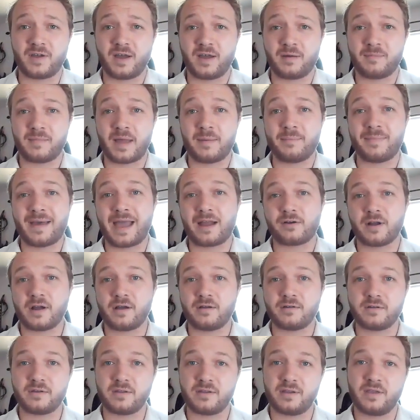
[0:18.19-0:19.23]
Uh, my
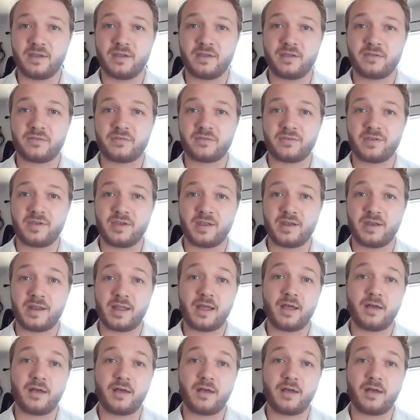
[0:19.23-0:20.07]
background is in